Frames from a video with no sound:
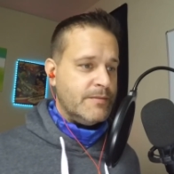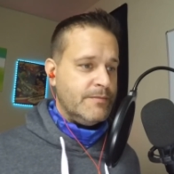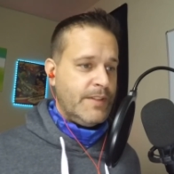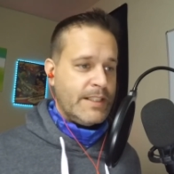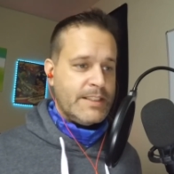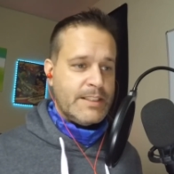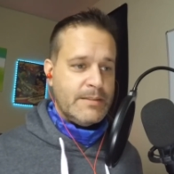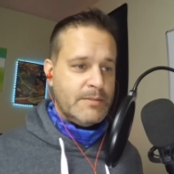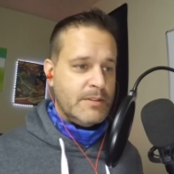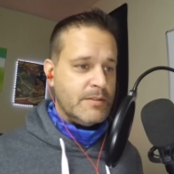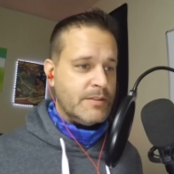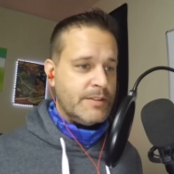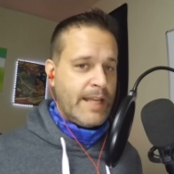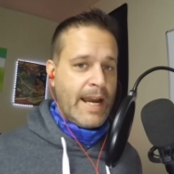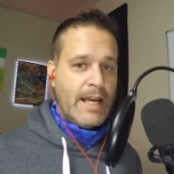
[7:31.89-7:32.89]

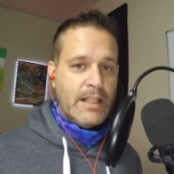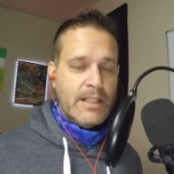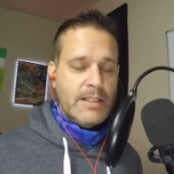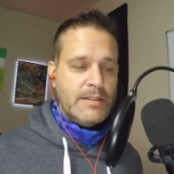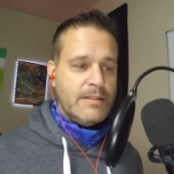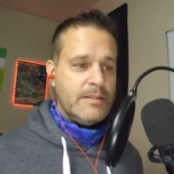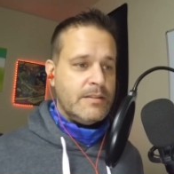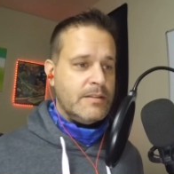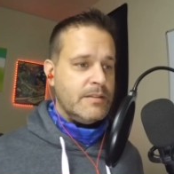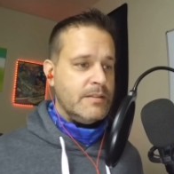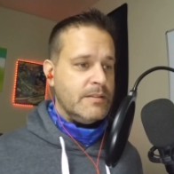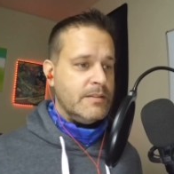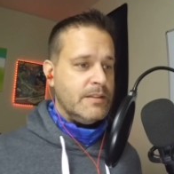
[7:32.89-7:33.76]
vegetables, salads.